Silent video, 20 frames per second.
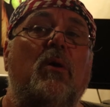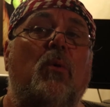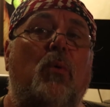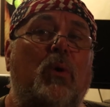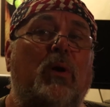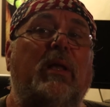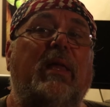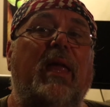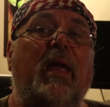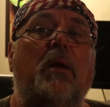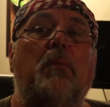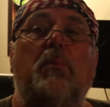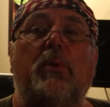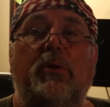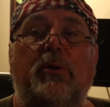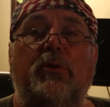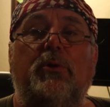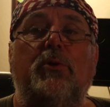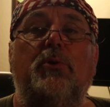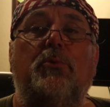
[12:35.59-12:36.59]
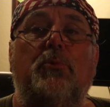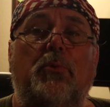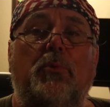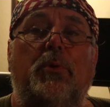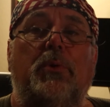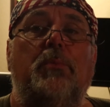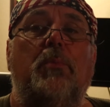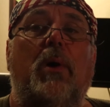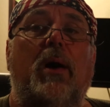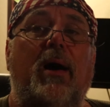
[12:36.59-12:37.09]
what camera you
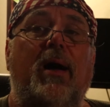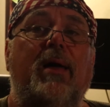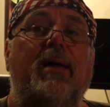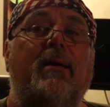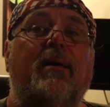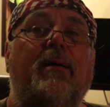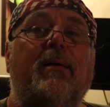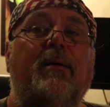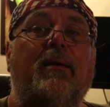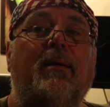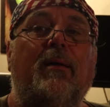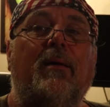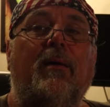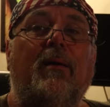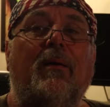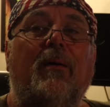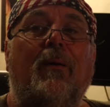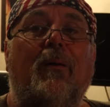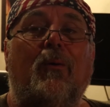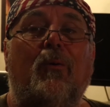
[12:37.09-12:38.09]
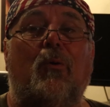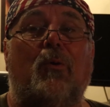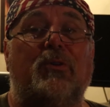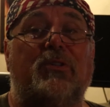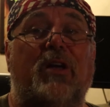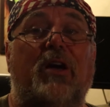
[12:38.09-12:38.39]
would buy. Of course,